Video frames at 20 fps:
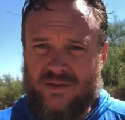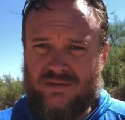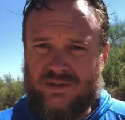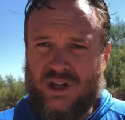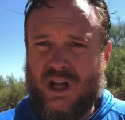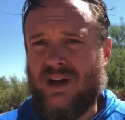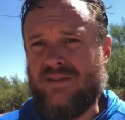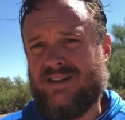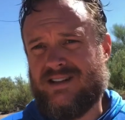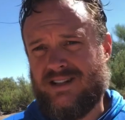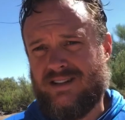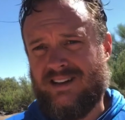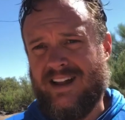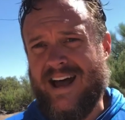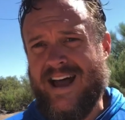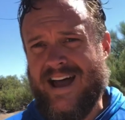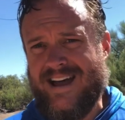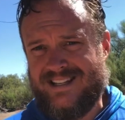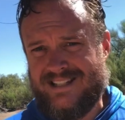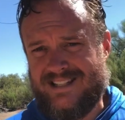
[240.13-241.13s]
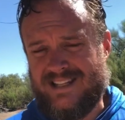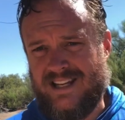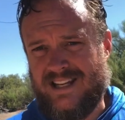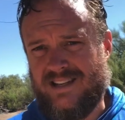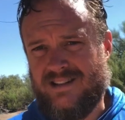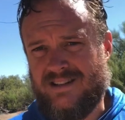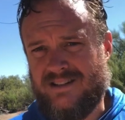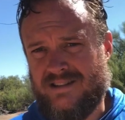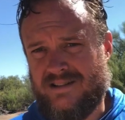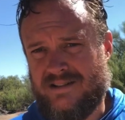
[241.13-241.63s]
love is
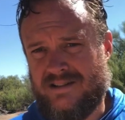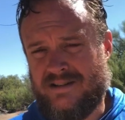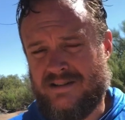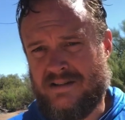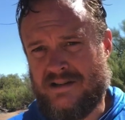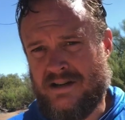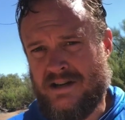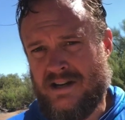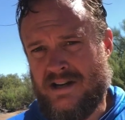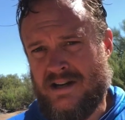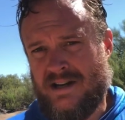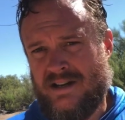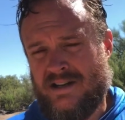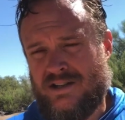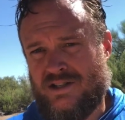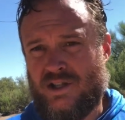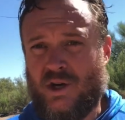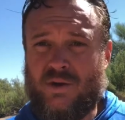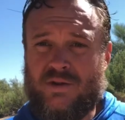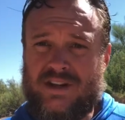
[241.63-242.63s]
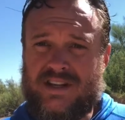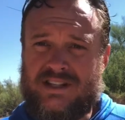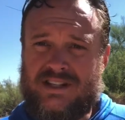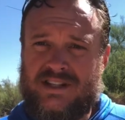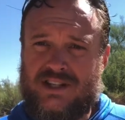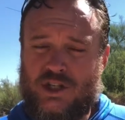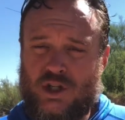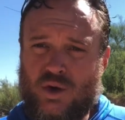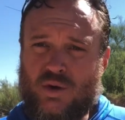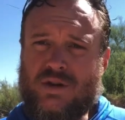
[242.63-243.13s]
lasting, so this
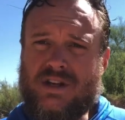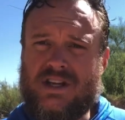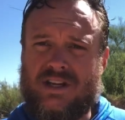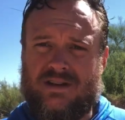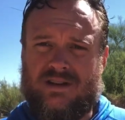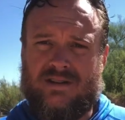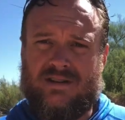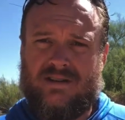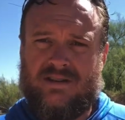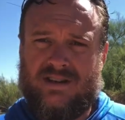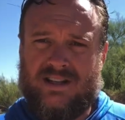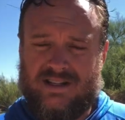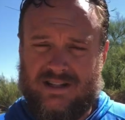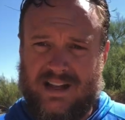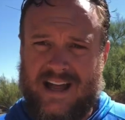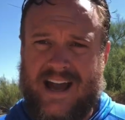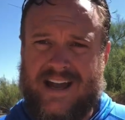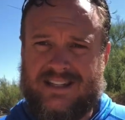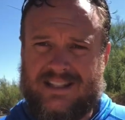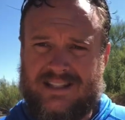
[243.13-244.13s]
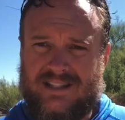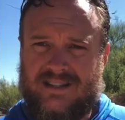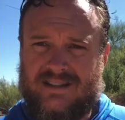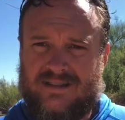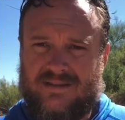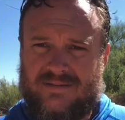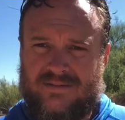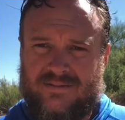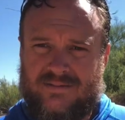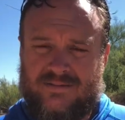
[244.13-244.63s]
union is lasting
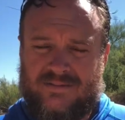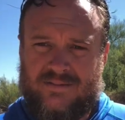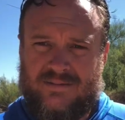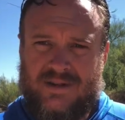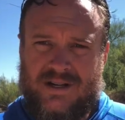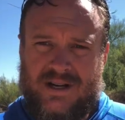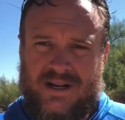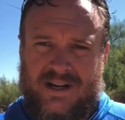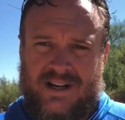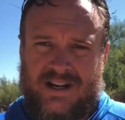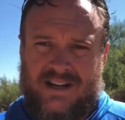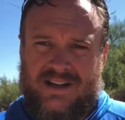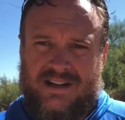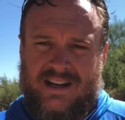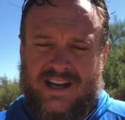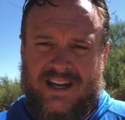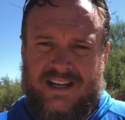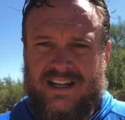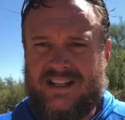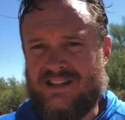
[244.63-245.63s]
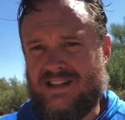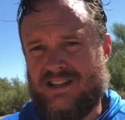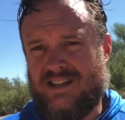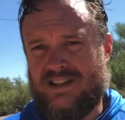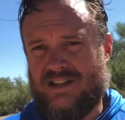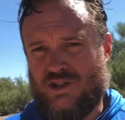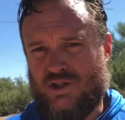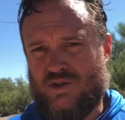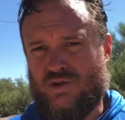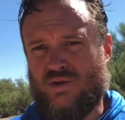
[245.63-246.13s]
and isn't
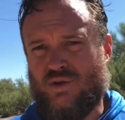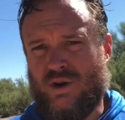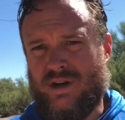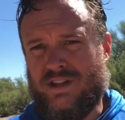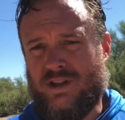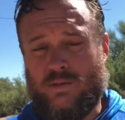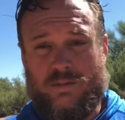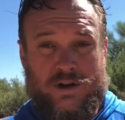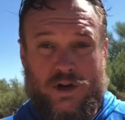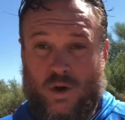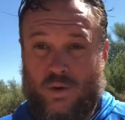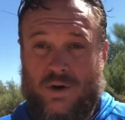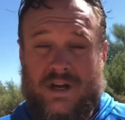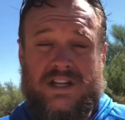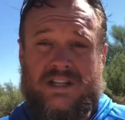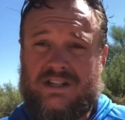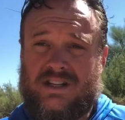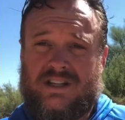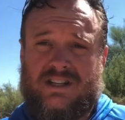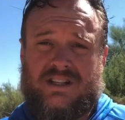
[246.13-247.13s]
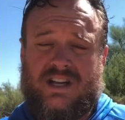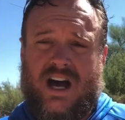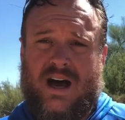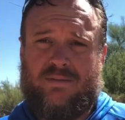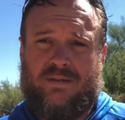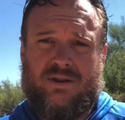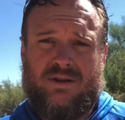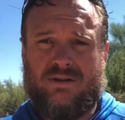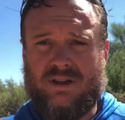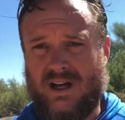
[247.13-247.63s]
destroyed. There'd be no reason to
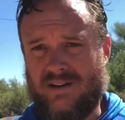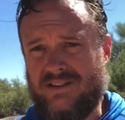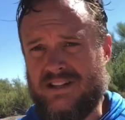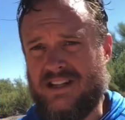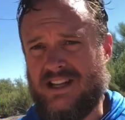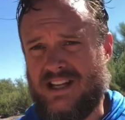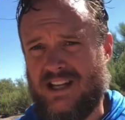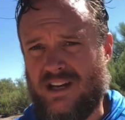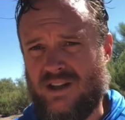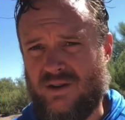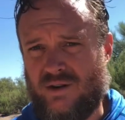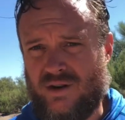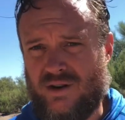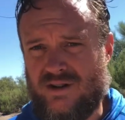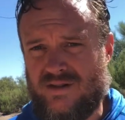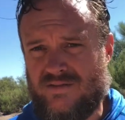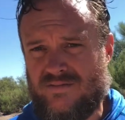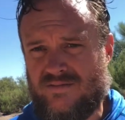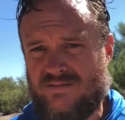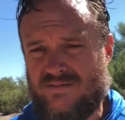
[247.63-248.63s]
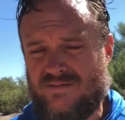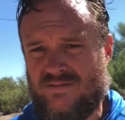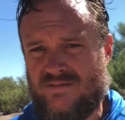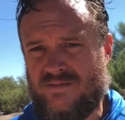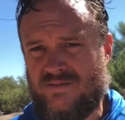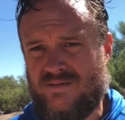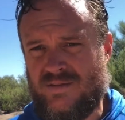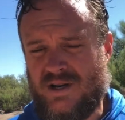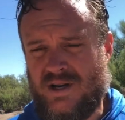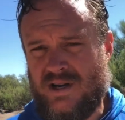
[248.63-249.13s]
stop loving the other,
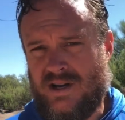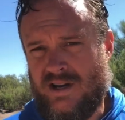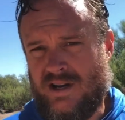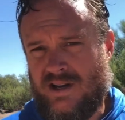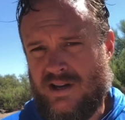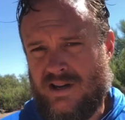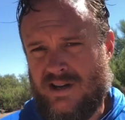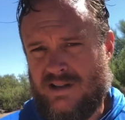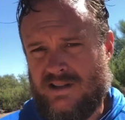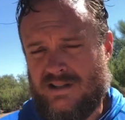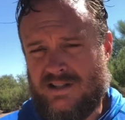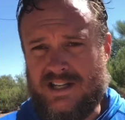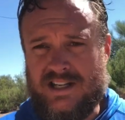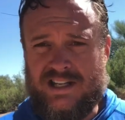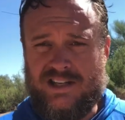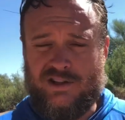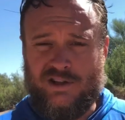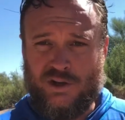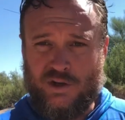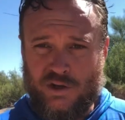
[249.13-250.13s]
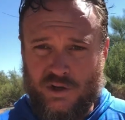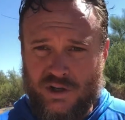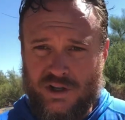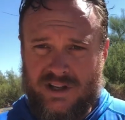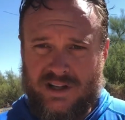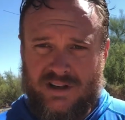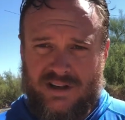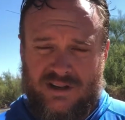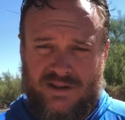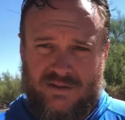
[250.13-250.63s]
seeking the
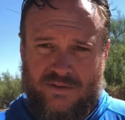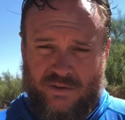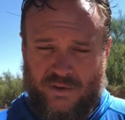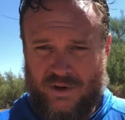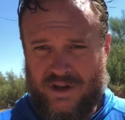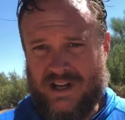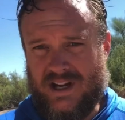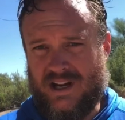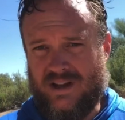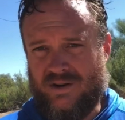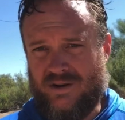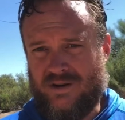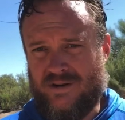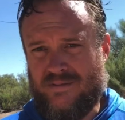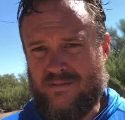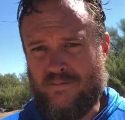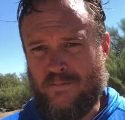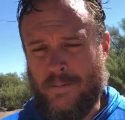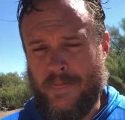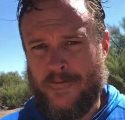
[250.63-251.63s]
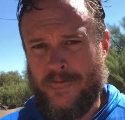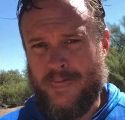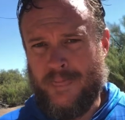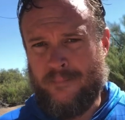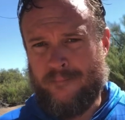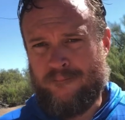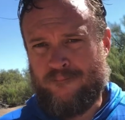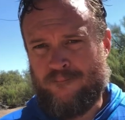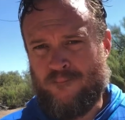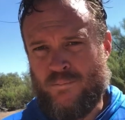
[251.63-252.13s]
good for the other.
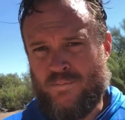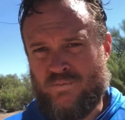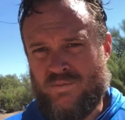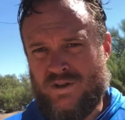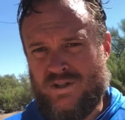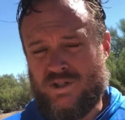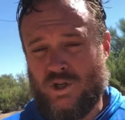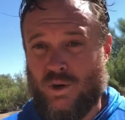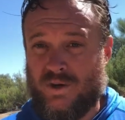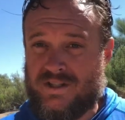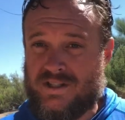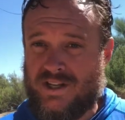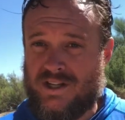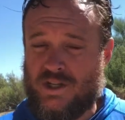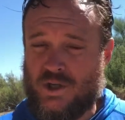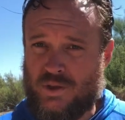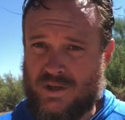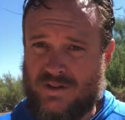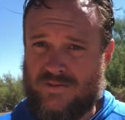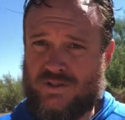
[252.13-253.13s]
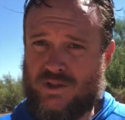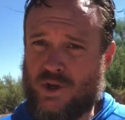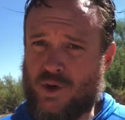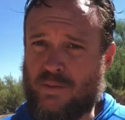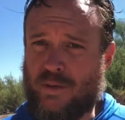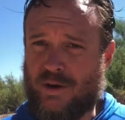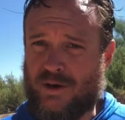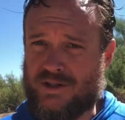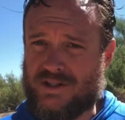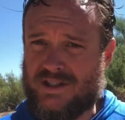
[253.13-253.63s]
So it's a union of two
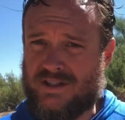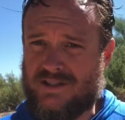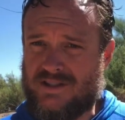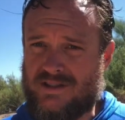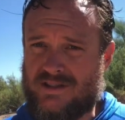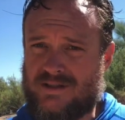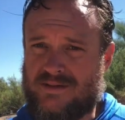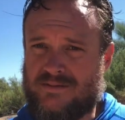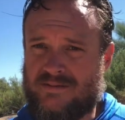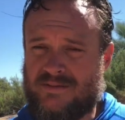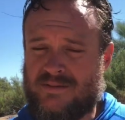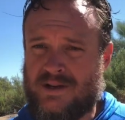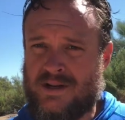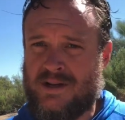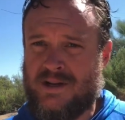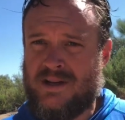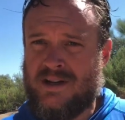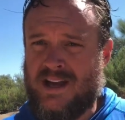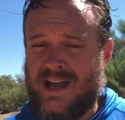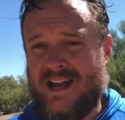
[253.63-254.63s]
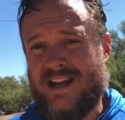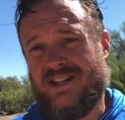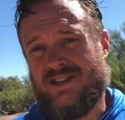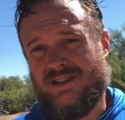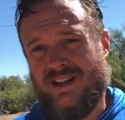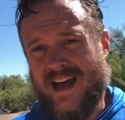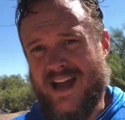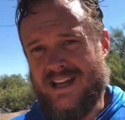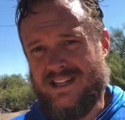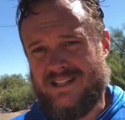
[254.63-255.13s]
persons, and it's
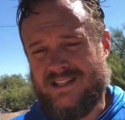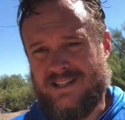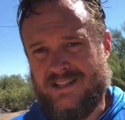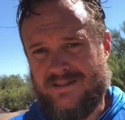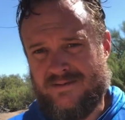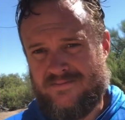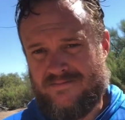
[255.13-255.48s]
lasting.